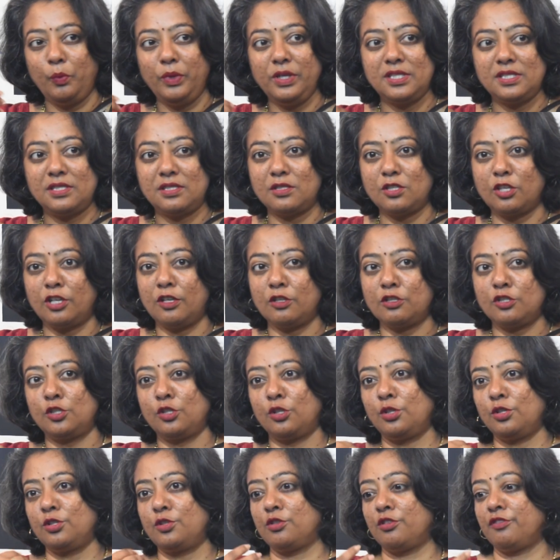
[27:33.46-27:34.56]
We
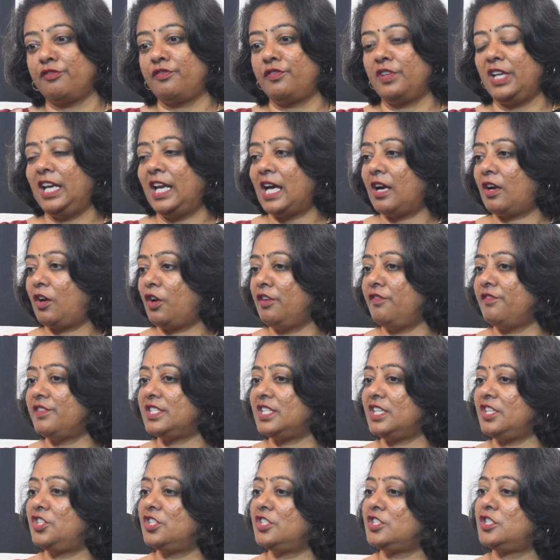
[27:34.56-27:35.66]
sort of, in our
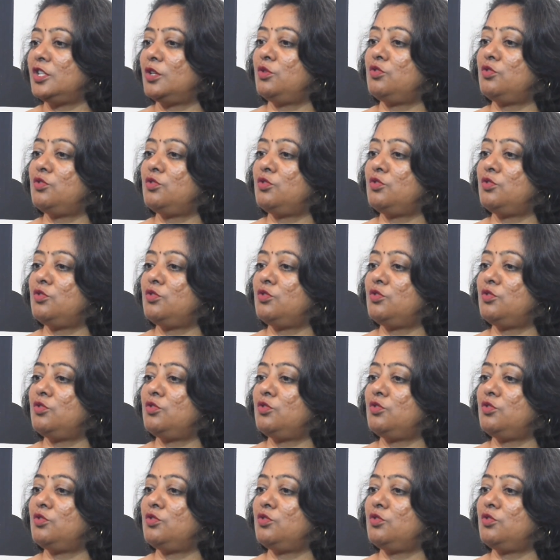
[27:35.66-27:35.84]
conversations,